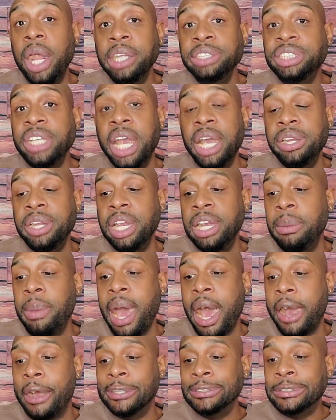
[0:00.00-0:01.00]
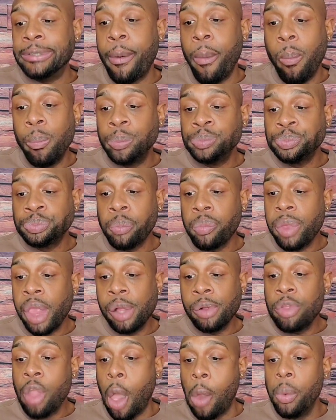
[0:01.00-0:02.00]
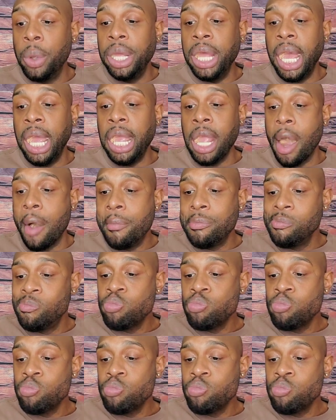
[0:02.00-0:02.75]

We ain't saying nothing about it. We ain't.